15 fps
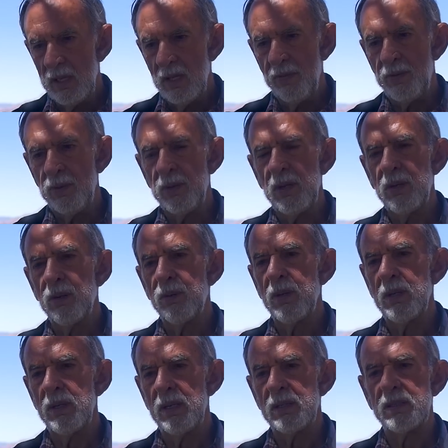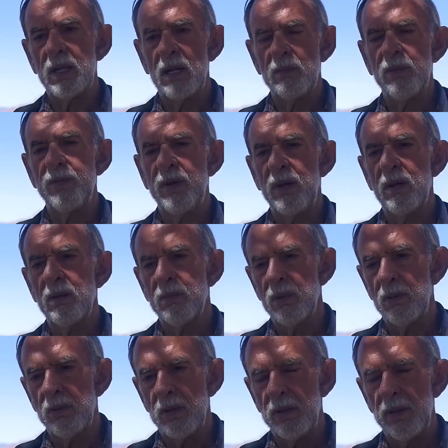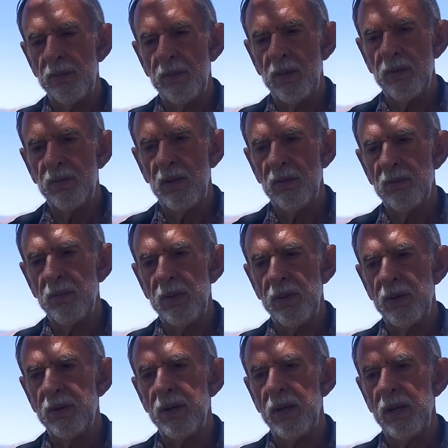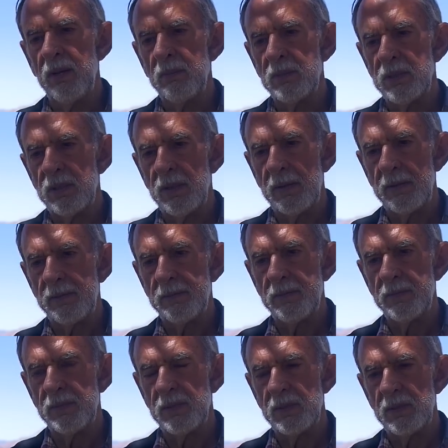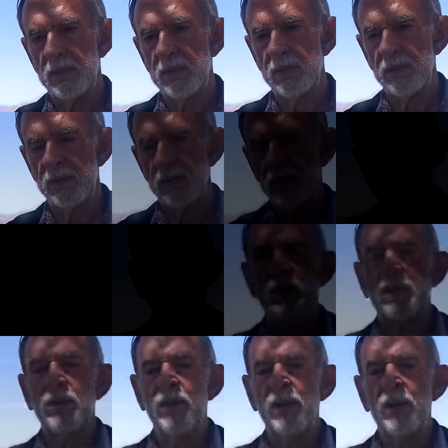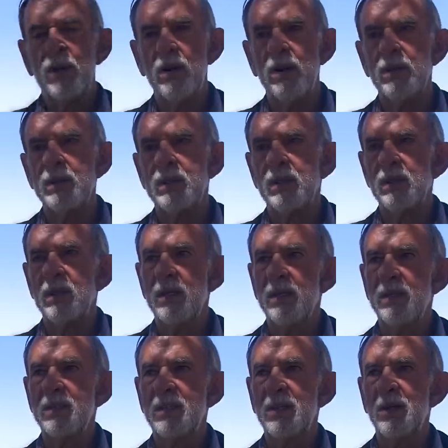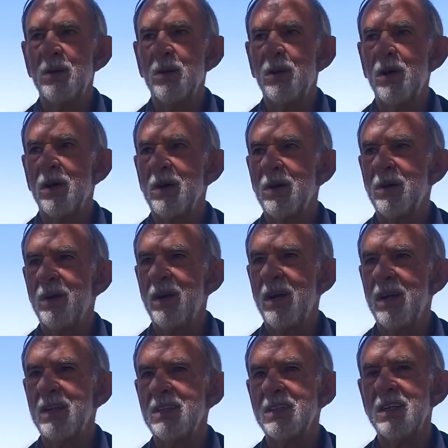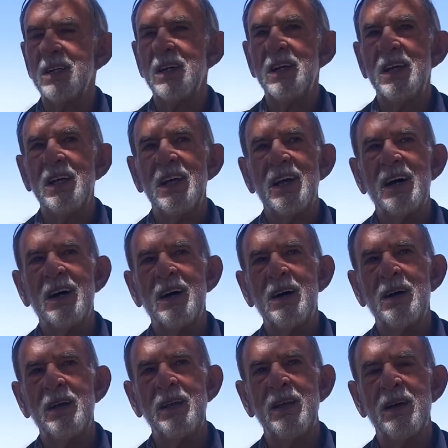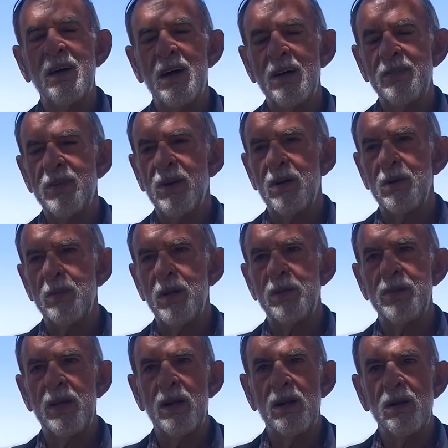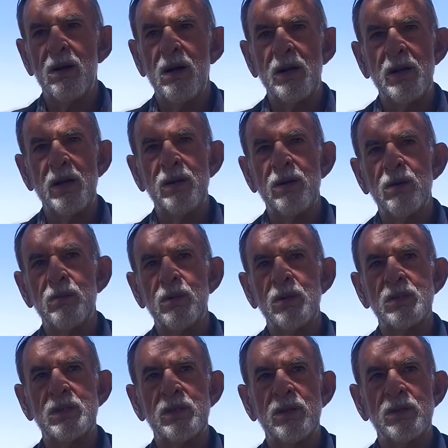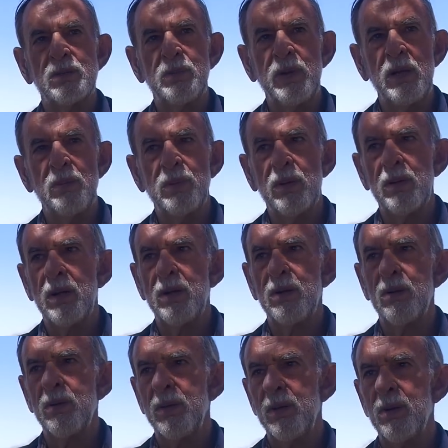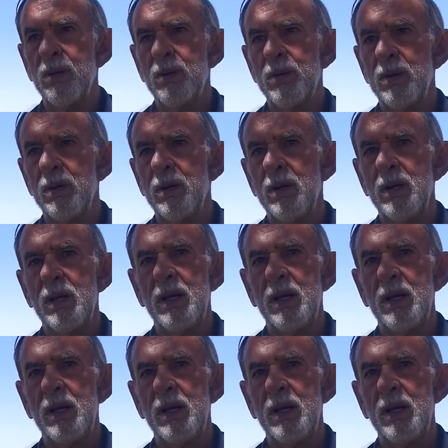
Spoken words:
if you need a witness, I'm available. And they've given me their names. What's going on in the Skinwalker Ranch? Yeah, I've talked about that a lot, and I know most of those people, and I know the owner.